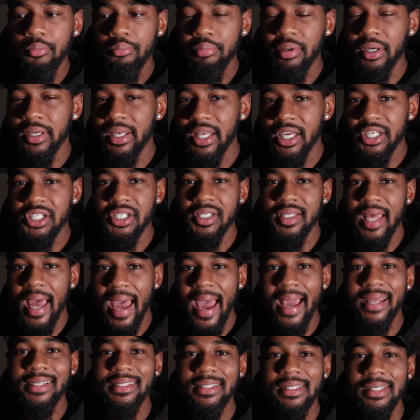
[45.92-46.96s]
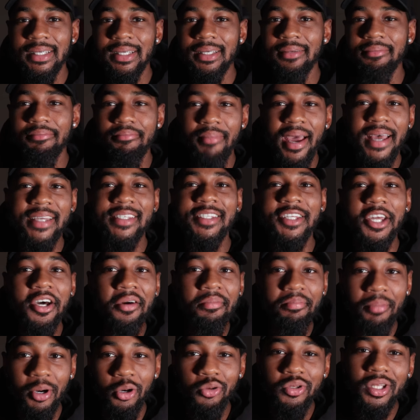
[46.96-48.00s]
predictions actually messed
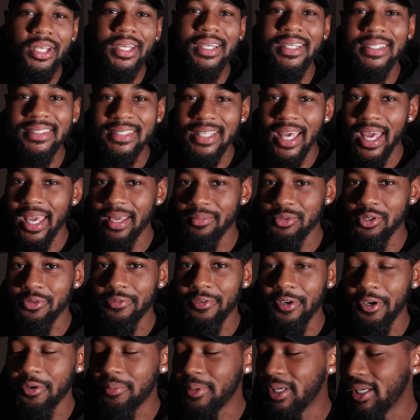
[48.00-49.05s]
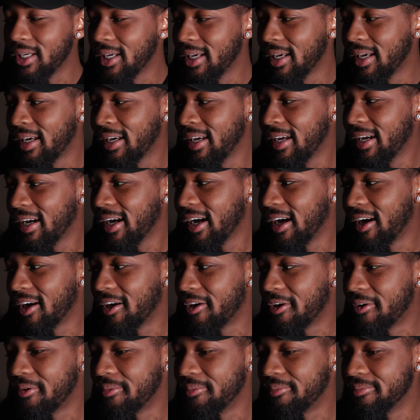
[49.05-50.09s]
up both of these games. You feel me?
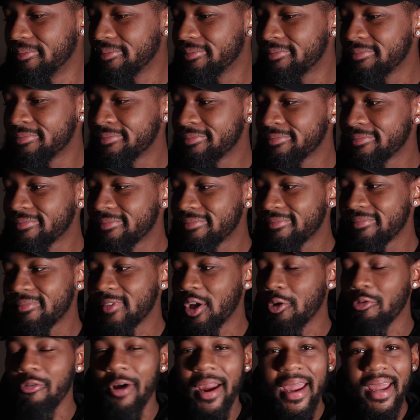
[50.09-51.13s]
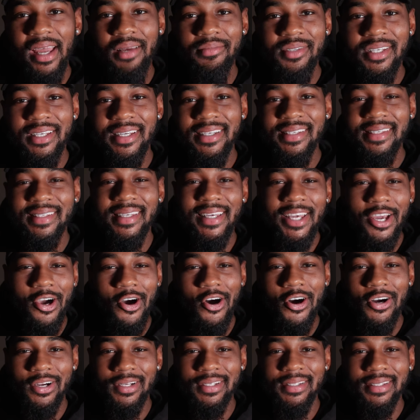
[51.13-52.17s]
The Rams and the
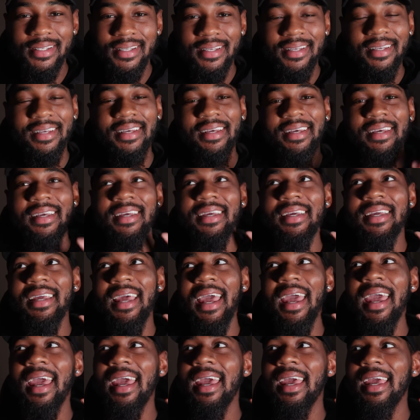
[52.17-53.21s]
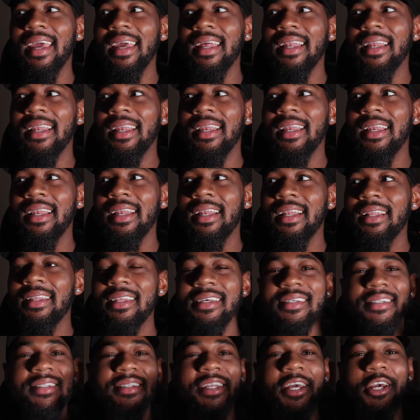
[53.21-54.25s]
Seahawks, and
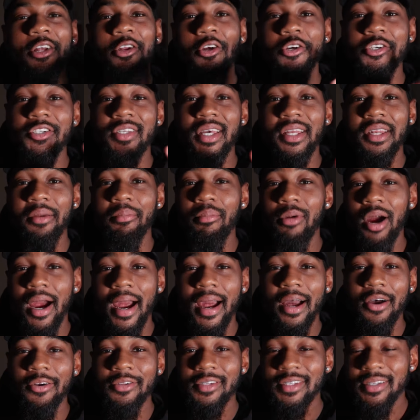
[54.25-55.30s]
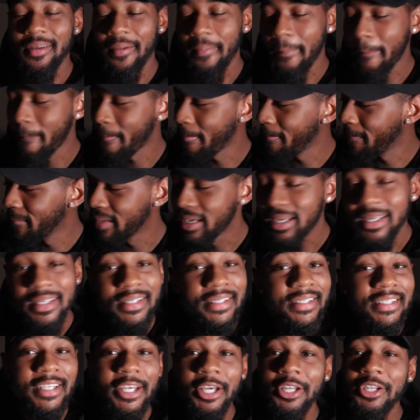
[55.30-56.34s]
the Steelers and the Browns.
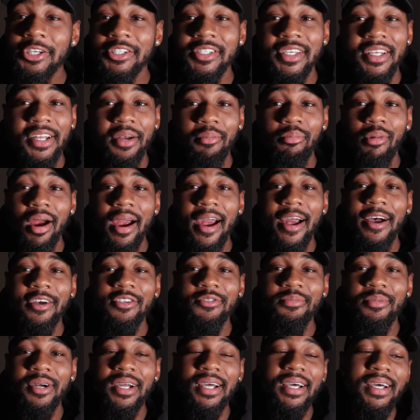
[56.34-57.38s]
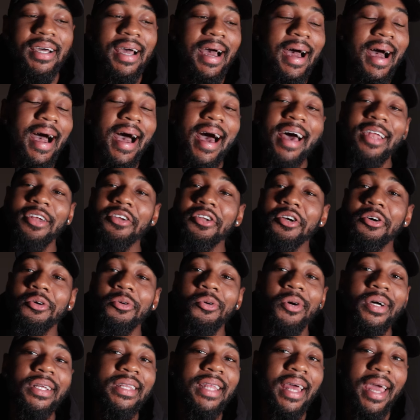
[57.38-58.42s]
Steelers and the Browns, bruh, I don't know
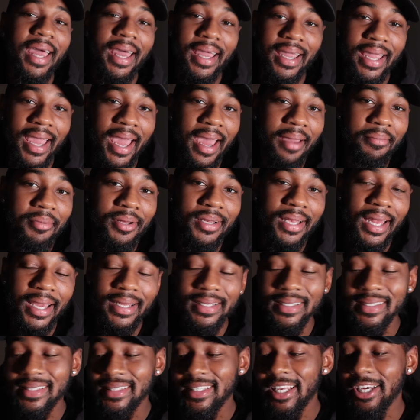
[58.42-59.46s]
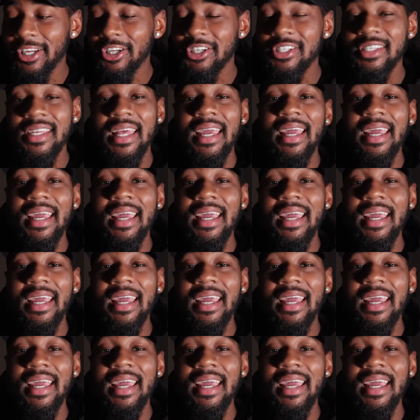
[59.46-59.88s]
what the heck happened. Like, the Steelers